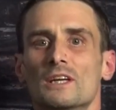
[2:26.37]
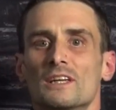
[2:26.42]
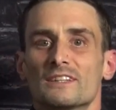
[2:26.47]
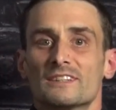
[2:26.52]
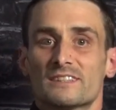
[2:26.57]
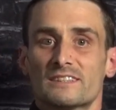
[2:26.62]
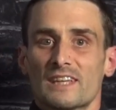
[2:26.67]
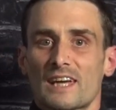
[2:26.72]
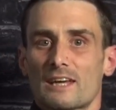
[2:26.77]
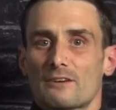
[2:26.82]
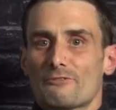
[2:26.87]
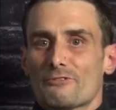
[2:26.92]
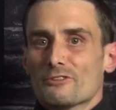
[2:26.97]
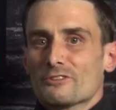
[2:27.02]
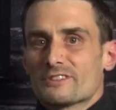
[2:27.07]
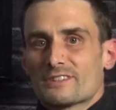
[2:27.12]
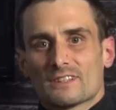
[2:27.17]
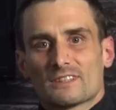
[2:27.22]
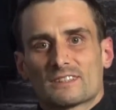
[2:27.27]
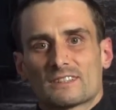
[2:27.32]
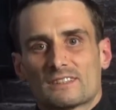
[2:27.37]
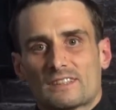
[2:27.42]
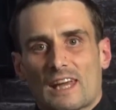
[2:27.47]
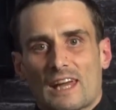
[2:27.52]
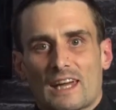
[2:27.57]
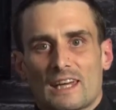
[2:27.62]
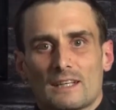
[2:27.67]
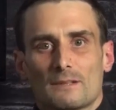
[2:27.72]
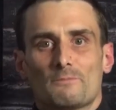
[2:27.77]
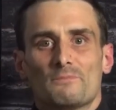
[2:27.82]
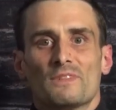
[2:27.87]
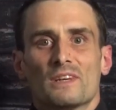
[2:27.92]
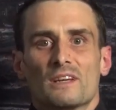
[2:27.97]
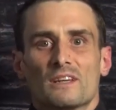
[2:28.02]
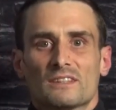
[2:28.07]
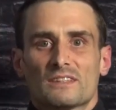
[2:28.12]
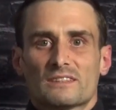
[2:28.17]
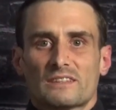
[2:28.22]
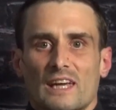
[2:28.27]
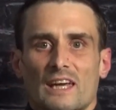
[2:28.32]
state versus state,
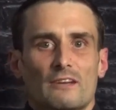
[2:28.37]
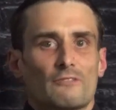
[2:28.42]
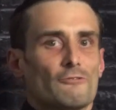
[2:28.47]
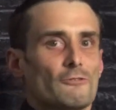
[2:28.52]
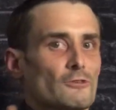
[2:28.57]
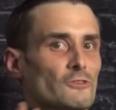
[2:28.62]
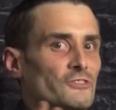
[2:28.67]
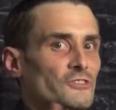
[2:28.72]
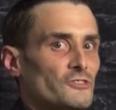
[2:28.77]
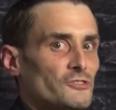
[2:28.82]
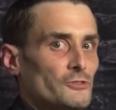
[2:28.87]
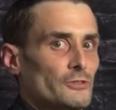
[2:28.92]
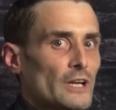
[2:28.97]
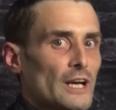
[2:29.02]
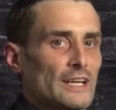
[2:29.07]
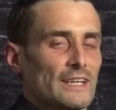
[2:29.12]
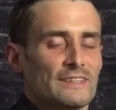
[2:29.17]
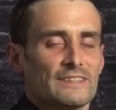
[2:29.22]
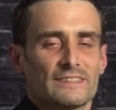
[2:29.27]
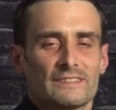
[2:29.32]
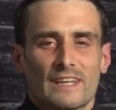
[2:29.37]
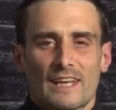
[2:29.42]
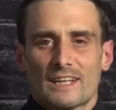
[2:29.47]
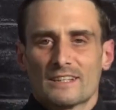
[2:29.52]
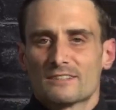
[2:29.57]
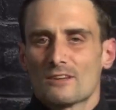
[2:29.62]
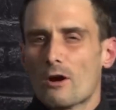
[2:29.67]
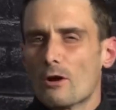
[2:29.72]
state versus United States.